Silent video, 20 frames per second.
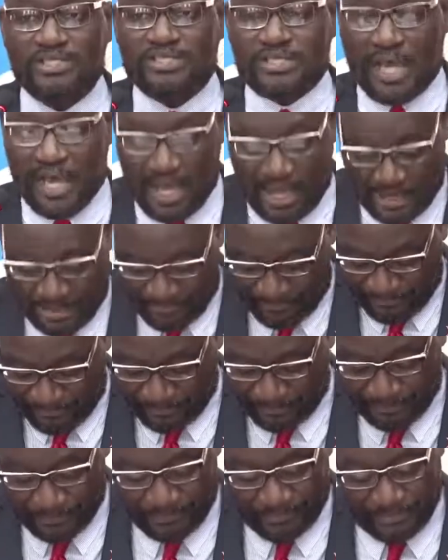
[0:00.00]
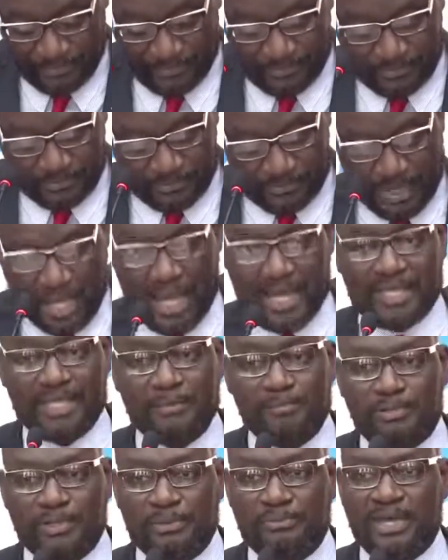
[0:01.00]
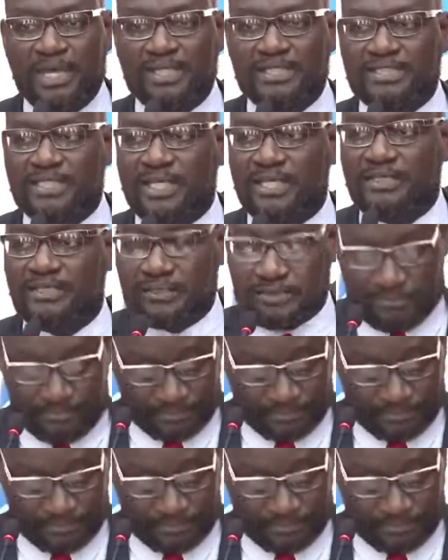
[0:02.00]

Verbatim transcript: are, are implemented